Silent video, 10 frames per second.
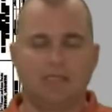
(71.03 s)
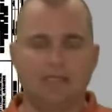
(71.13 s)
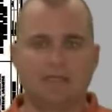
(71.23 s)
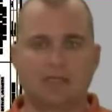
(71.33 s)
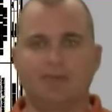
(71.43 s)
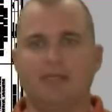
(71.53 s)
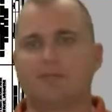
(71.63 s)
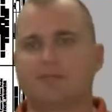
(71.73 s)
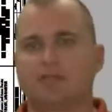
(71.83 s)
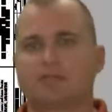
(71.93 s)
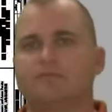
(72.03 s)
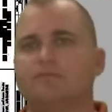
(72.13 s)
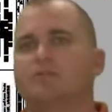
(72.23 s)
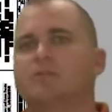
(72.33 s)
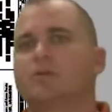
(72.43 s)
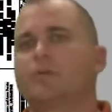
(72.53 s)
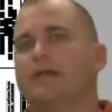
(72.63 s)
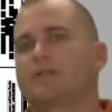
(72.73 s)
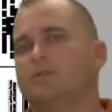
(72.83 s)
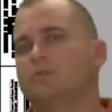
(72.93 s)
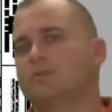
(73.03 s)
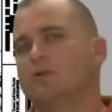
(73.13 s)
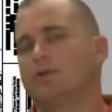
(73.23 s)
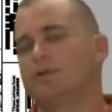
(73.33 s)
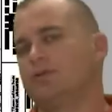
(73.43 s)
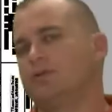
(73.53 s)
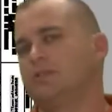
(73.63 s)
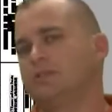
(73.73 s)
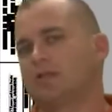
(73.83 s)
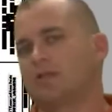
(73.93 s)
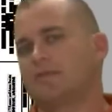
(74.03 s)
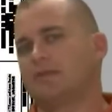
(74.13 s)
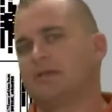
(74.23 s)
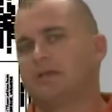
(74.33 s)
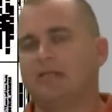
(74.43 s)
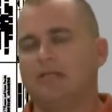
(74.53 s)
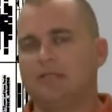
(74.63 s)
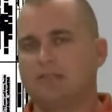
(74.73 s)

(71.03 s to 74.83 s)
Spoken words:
In our plan production VBook, we actually will go through and talk about